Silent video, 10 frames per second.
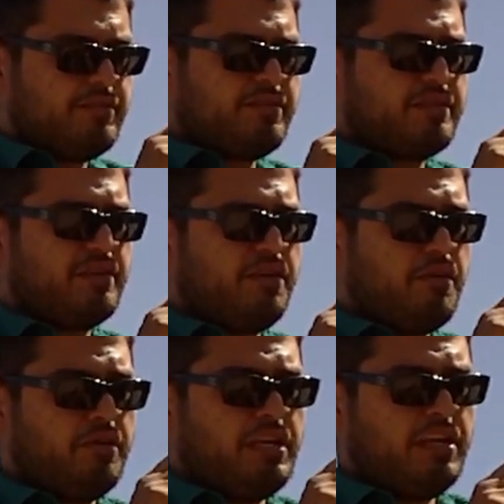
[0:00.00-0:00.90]
Just
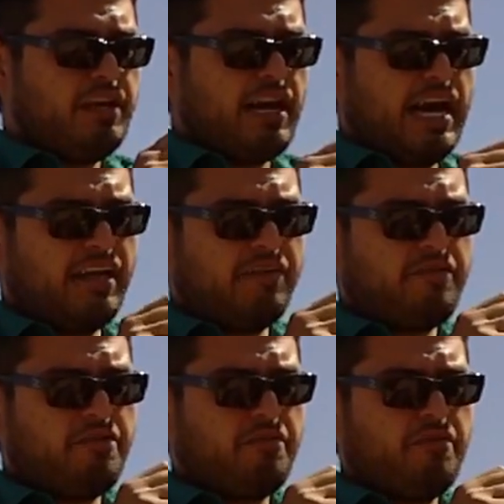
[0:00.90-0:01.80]
slowly, I
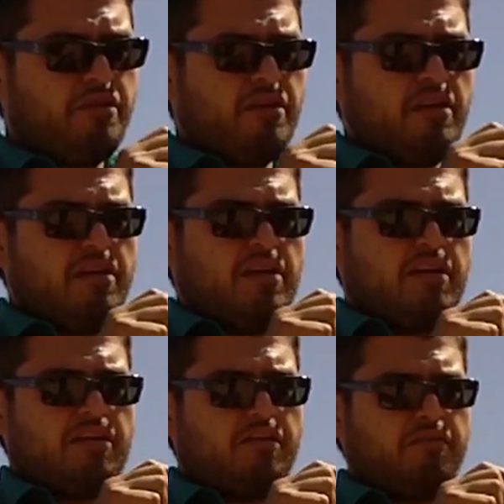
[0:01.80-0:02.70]
love you.
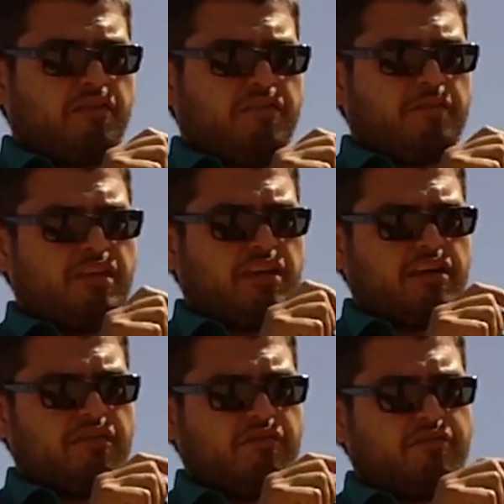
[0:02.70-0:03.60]
You don't love me,
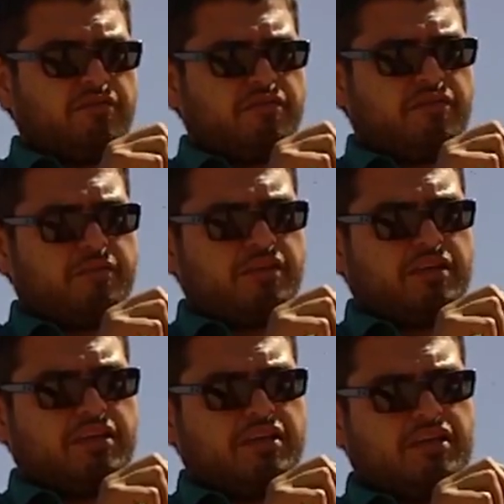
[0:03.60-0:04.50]
I love you. Yeah, I don't
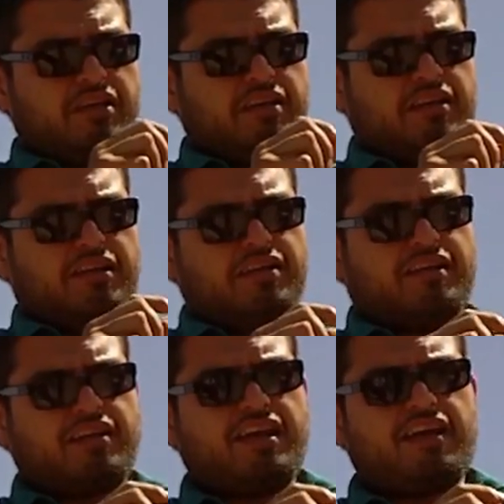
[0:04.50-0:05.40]
love anybody.
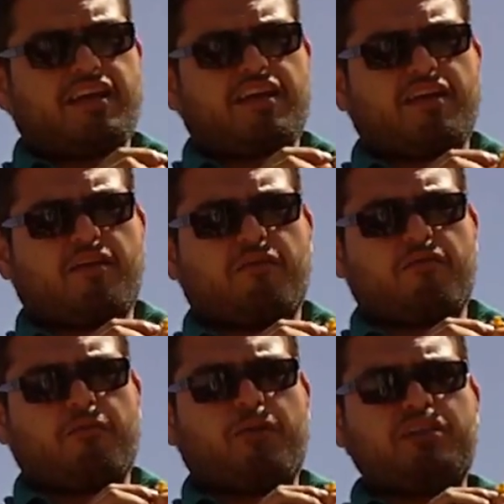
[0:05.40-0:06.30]
Okay. Nobody loves me.
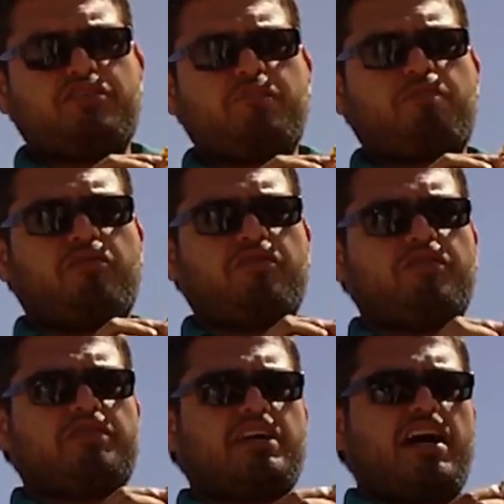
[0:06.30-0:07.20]
Once you pull
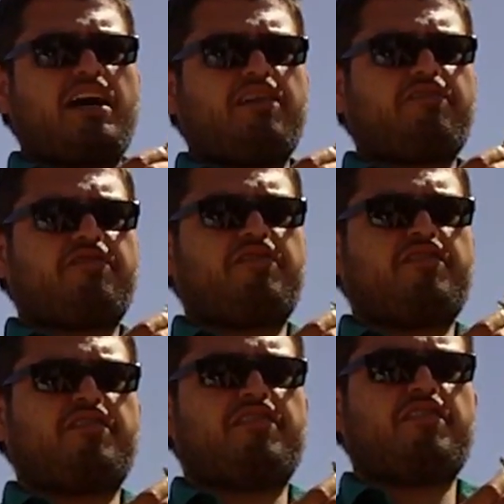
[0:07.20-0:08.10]
those off,
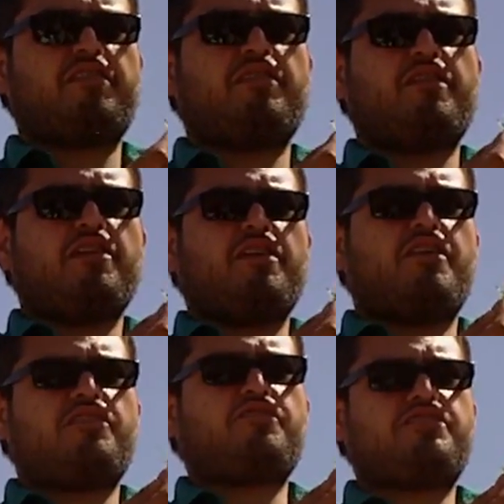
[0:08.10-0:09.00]

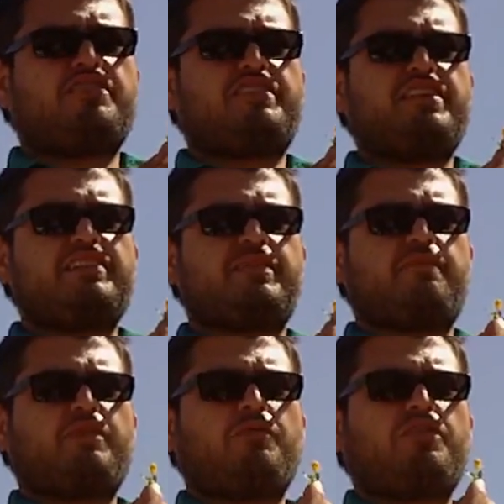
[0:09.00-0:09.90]
you should see
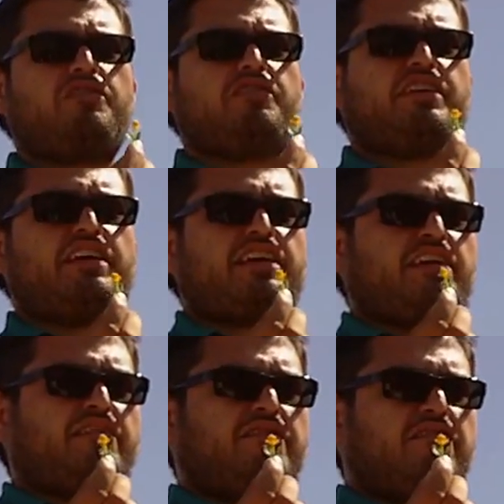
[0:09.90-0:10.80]
something. What are you looking at?